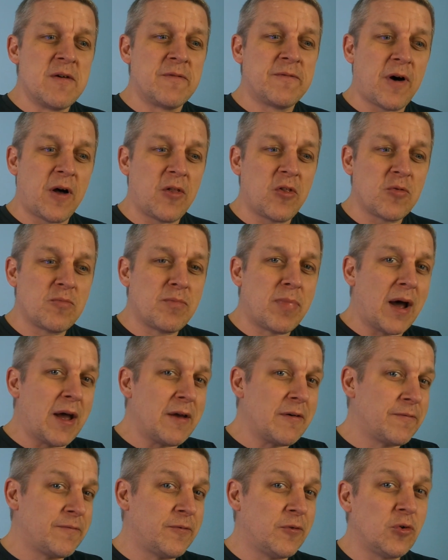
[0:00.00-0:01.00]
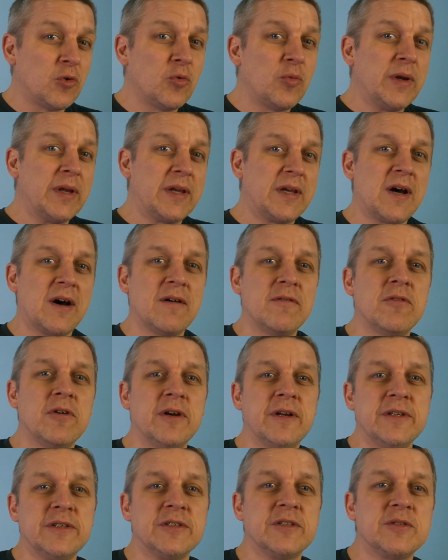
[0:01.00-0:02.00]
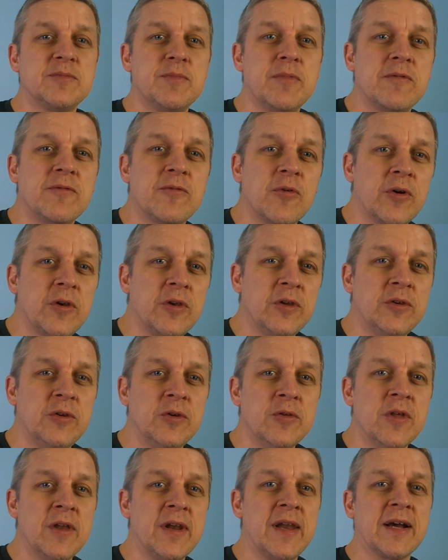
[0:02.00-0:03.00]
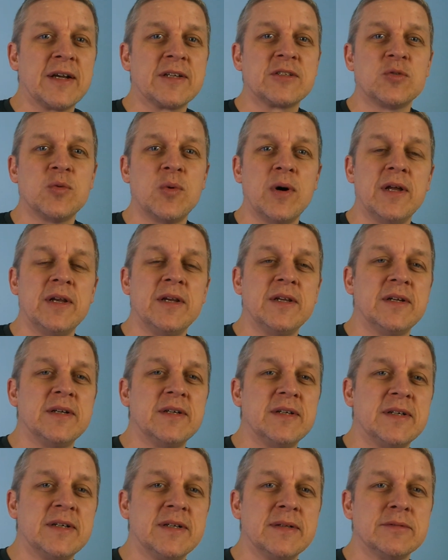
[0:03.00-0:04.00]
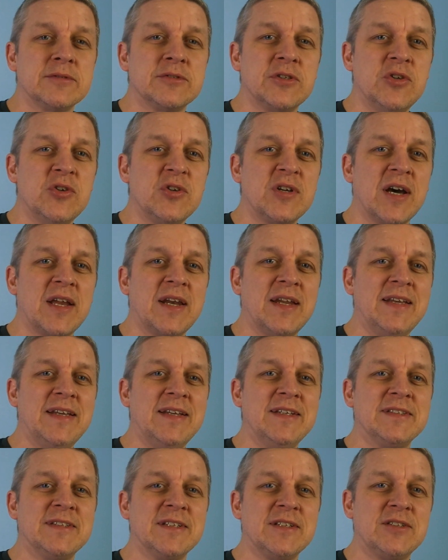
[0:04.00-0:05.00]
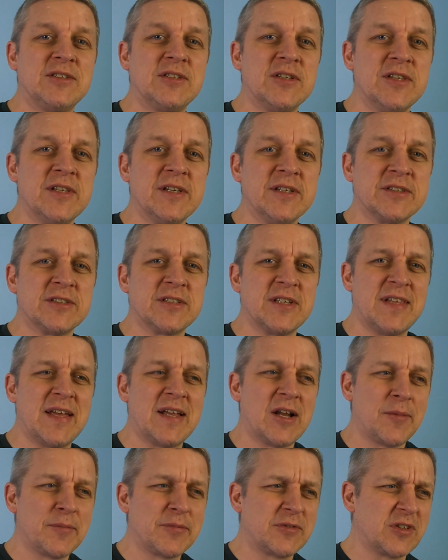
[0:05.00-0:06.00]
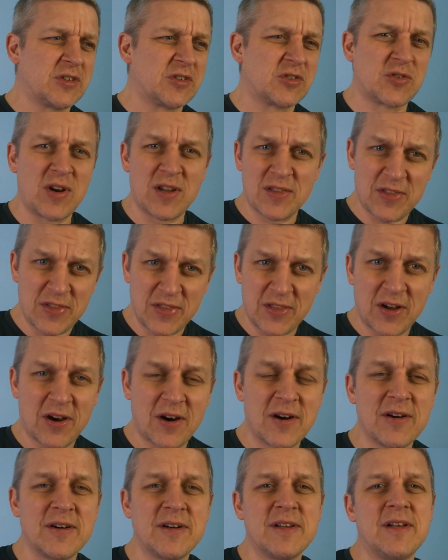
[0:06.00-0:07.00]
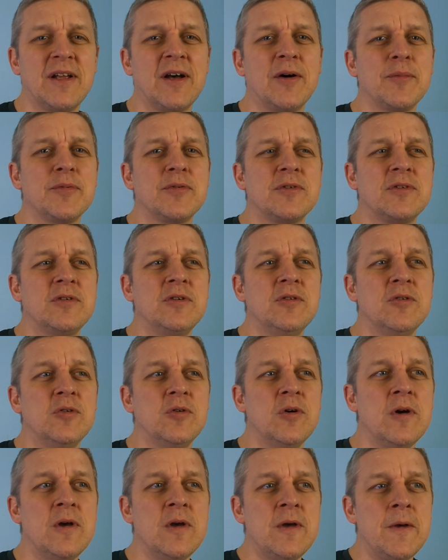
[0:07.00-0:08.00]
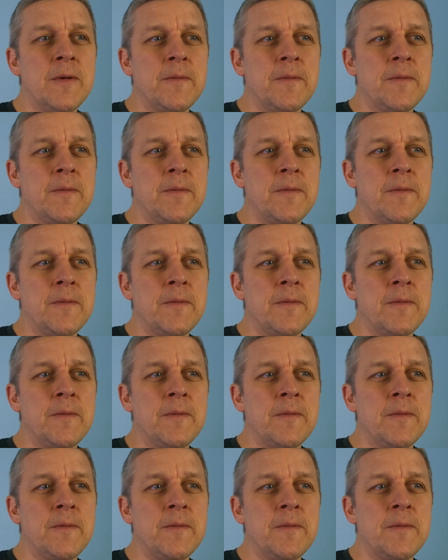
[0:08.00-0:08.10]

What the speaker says: followed by full recoveries before you do the next one. So you can kind of ease into this, and that helps to strengthen the heart. It helps to